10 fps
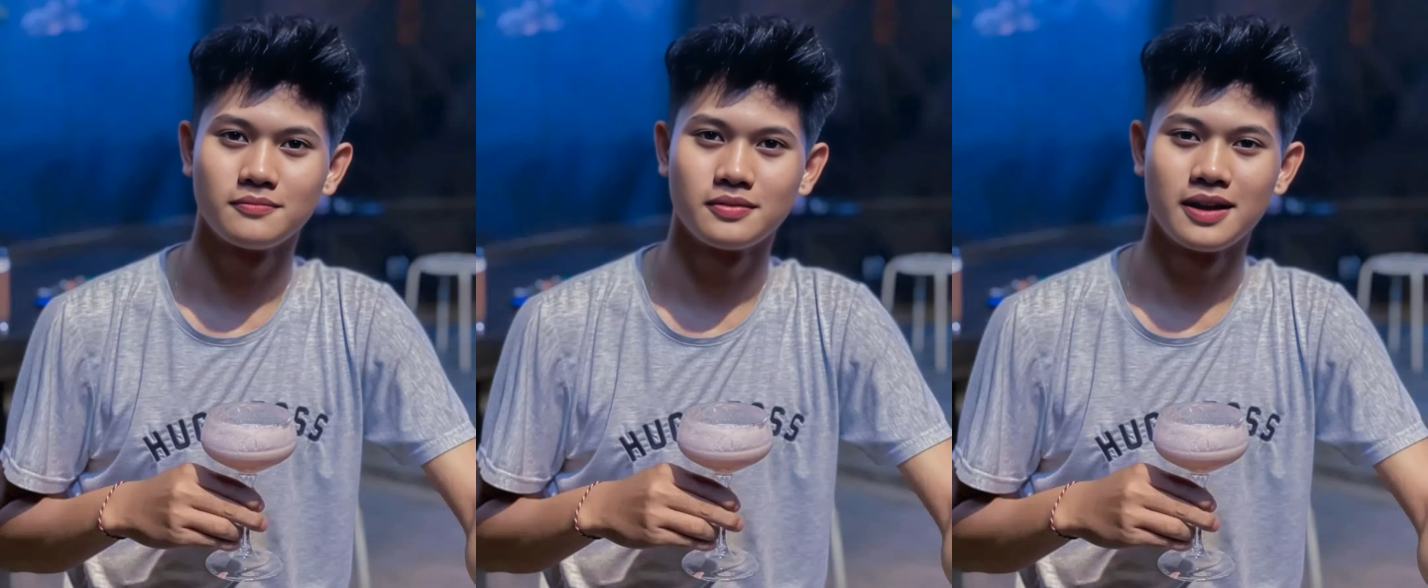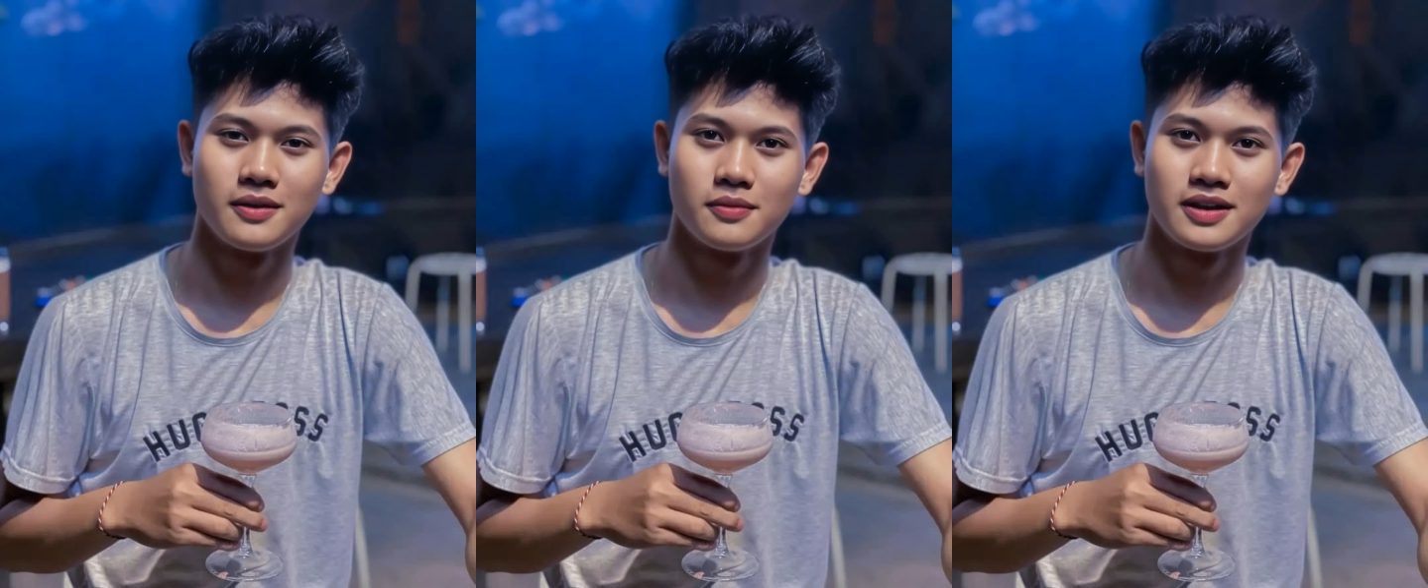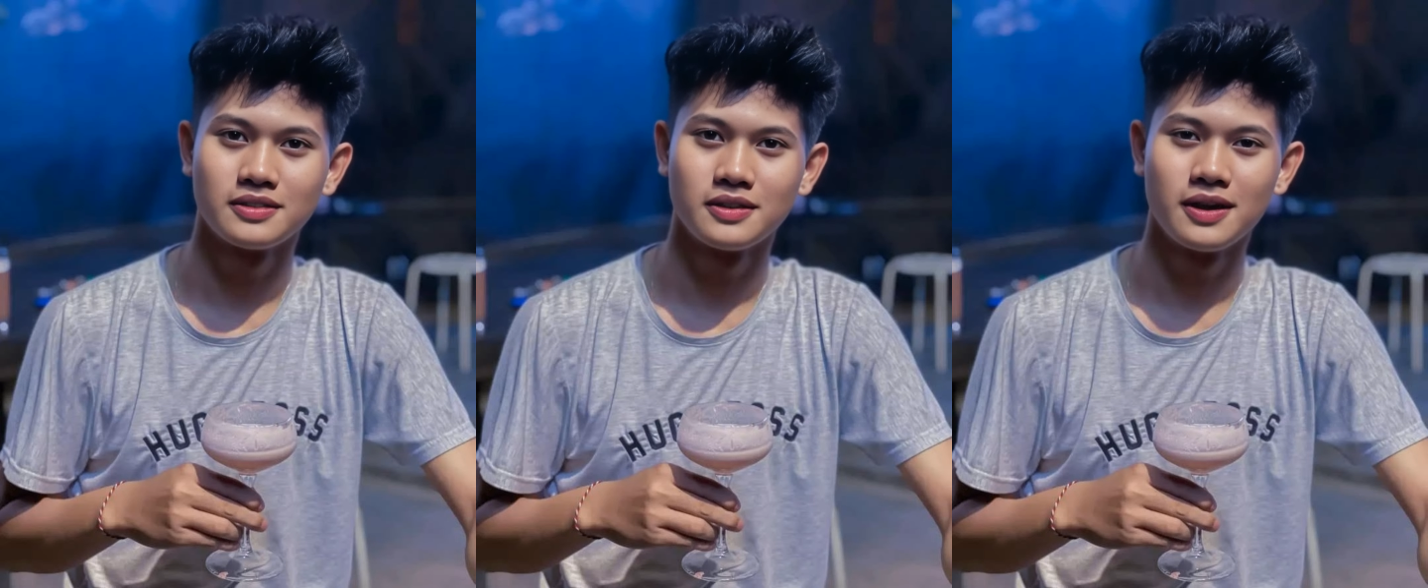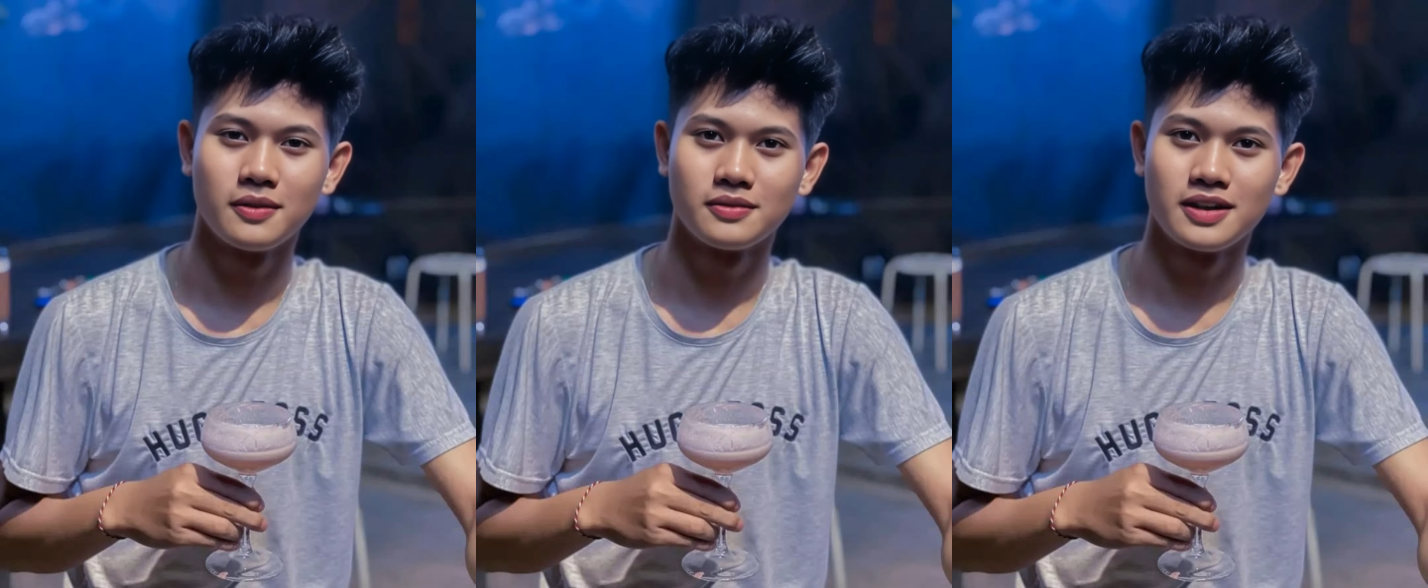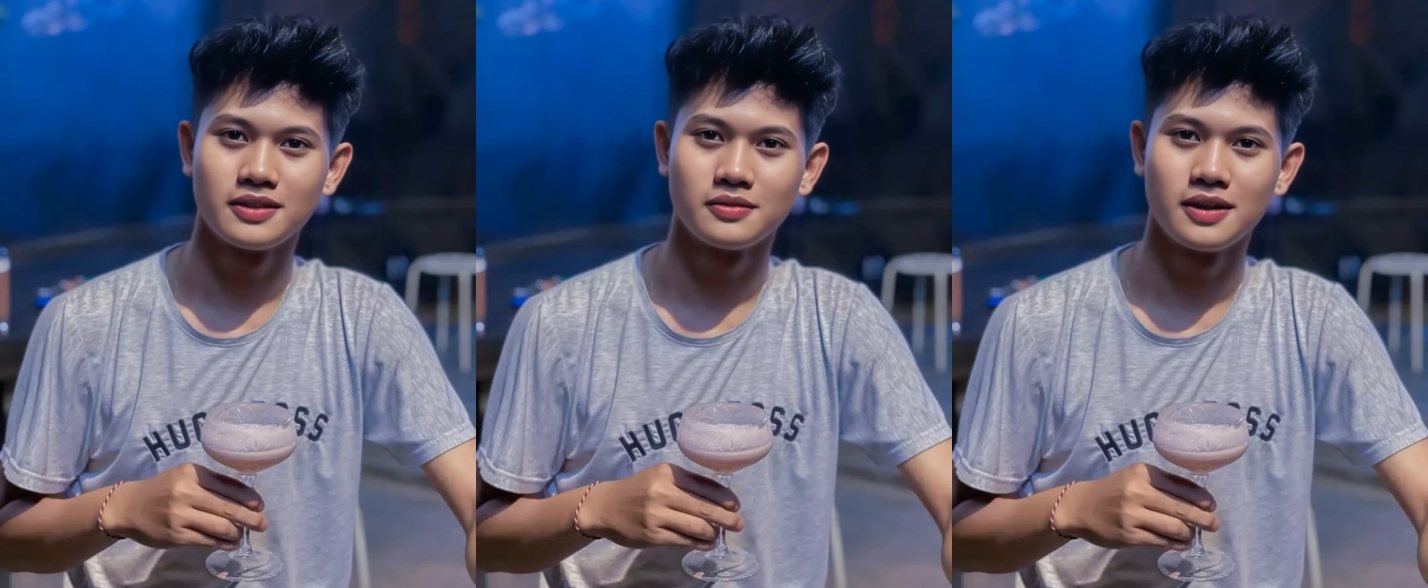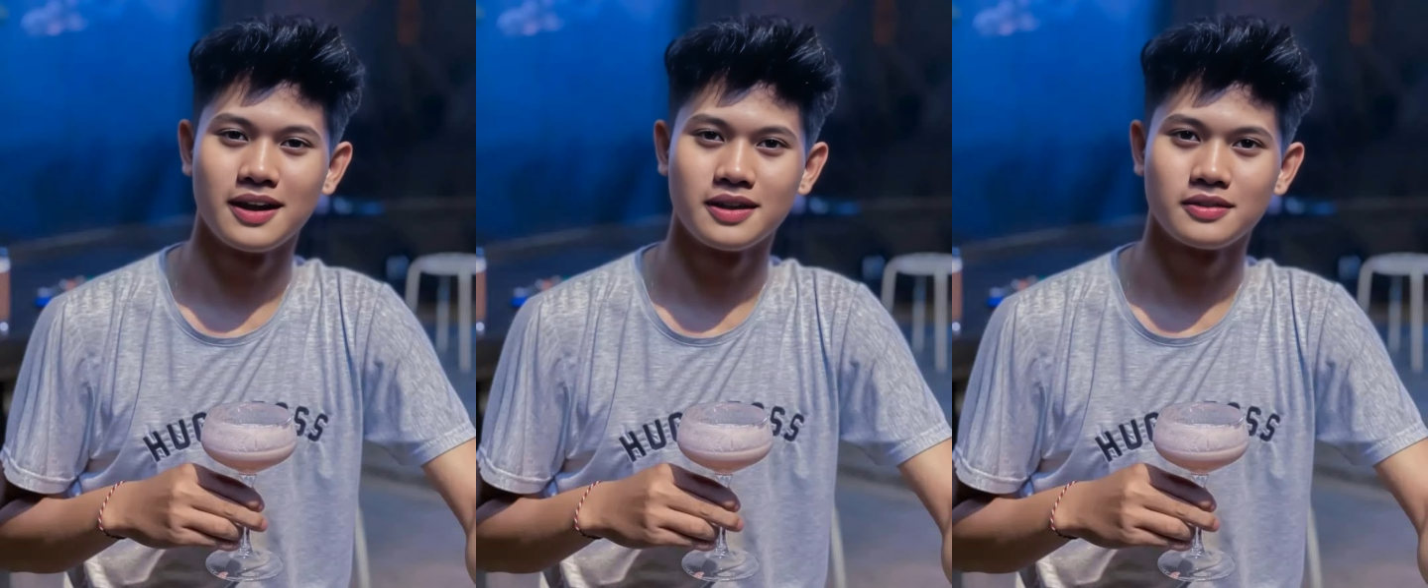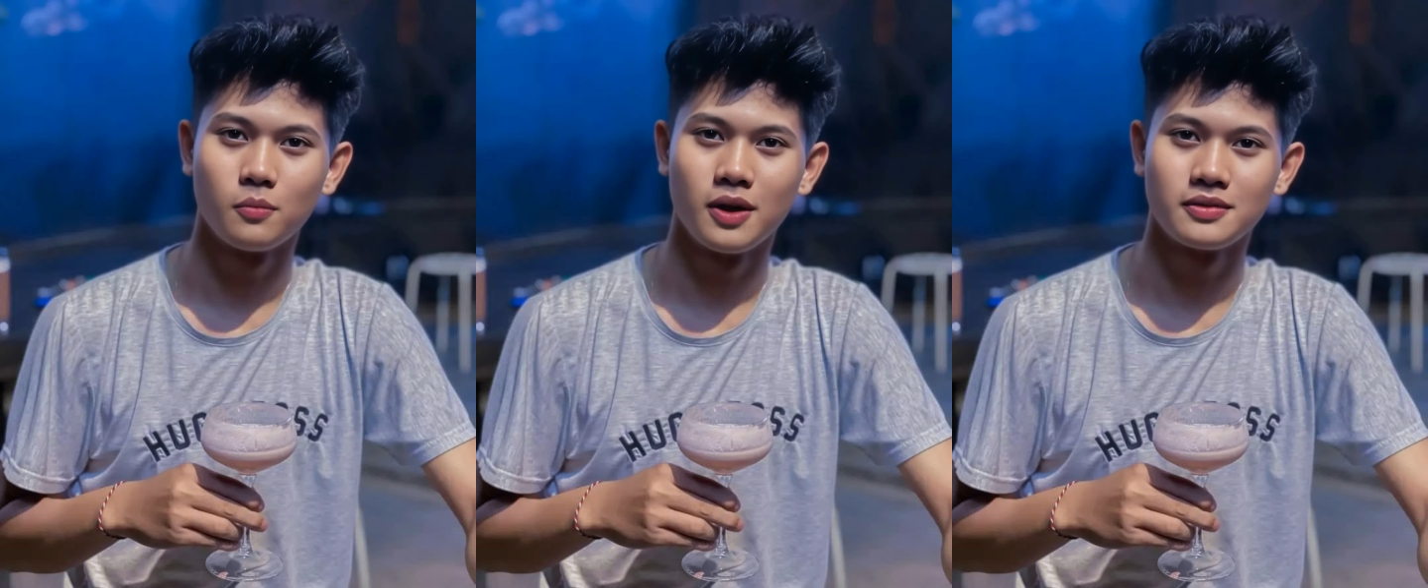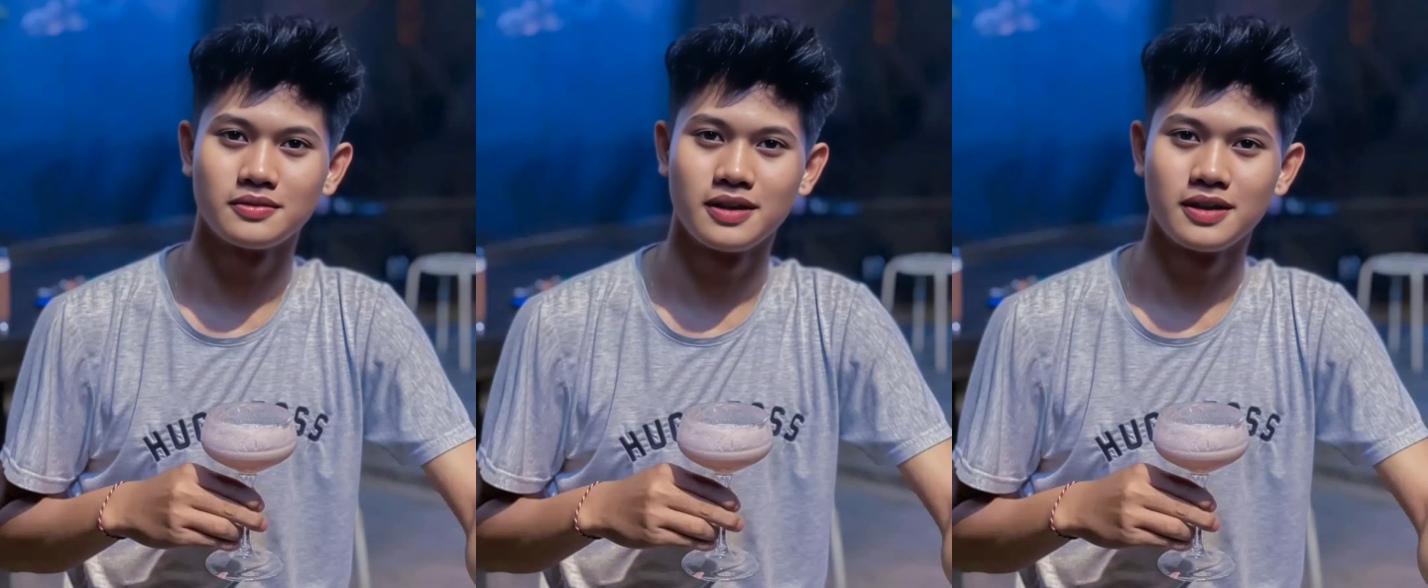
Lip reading: The immensity of the internet as well as